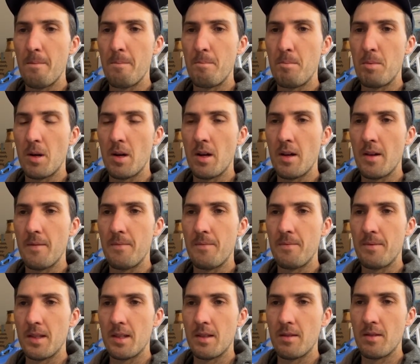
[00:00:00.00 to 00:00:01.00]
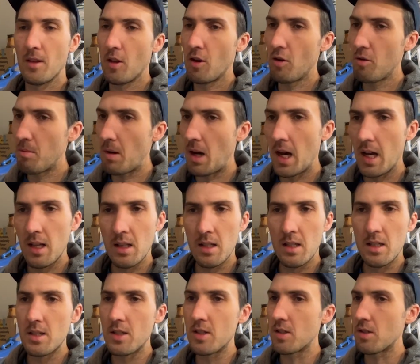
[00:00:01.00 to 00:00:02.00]
But low
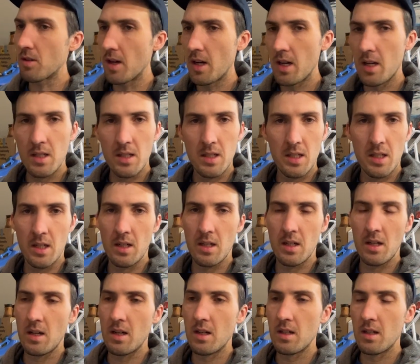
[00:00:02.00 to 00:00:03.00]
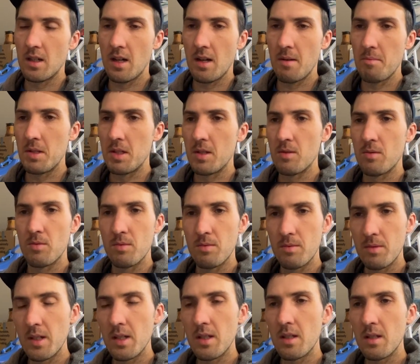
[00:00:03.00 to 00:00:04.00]
mileage, great interior. I mean, a
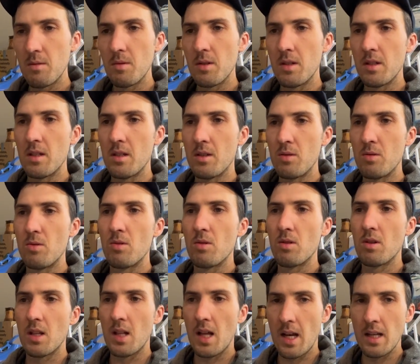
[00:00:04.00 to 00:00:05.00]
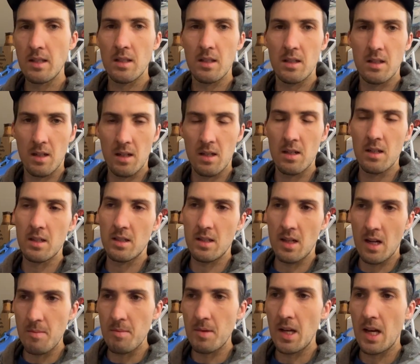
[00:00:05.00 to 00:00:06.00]
really, really cool classic car, a
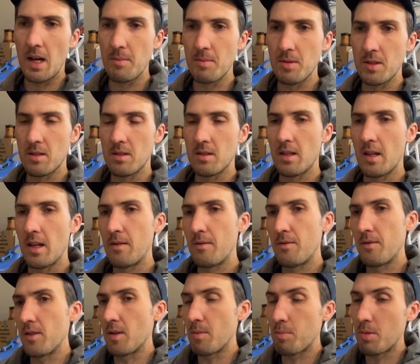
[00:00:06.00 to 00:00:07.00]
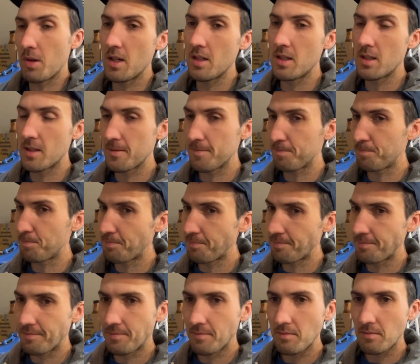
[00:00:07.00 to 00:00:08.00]
time capsule. And for the price,
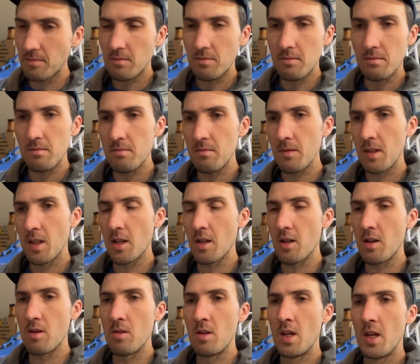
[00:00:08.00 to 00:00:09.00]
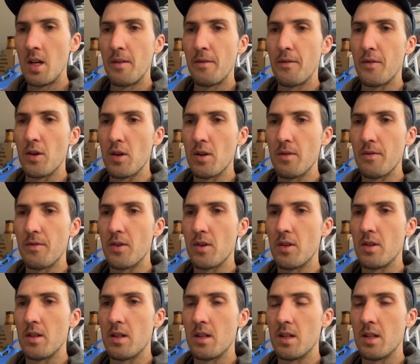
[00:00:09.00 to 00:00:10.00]
for
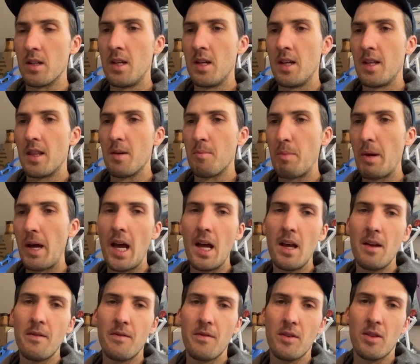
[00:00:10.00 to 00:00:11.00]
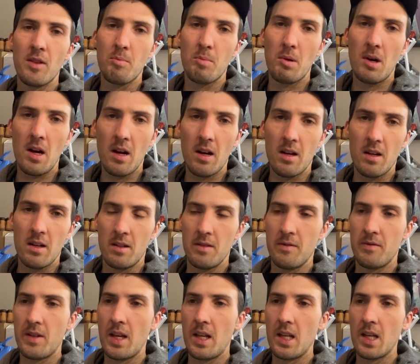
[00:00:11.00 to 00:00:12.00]
the bang for the buck
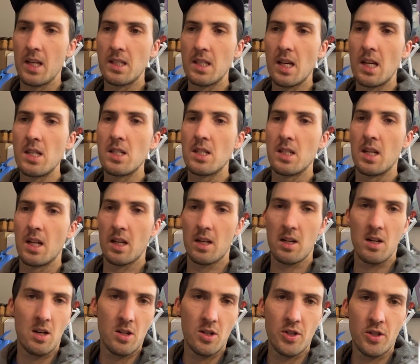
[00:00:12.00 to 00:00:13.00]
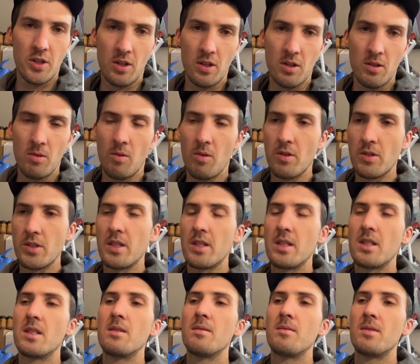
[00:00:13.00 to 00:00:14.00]
of getting attention at a car show or
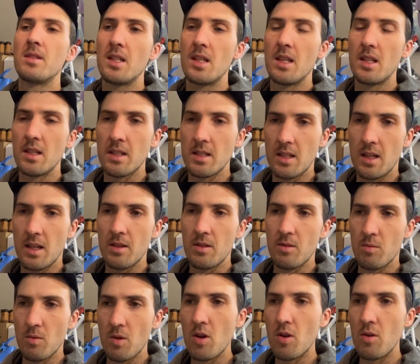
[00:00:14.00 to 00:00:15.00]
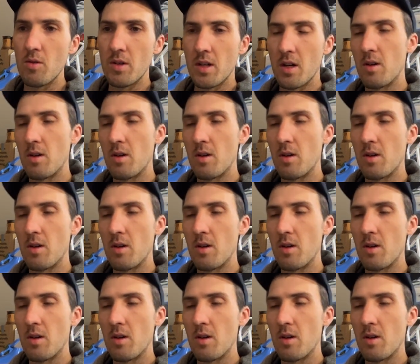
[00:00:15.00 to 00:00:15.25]
just seeing this on the road,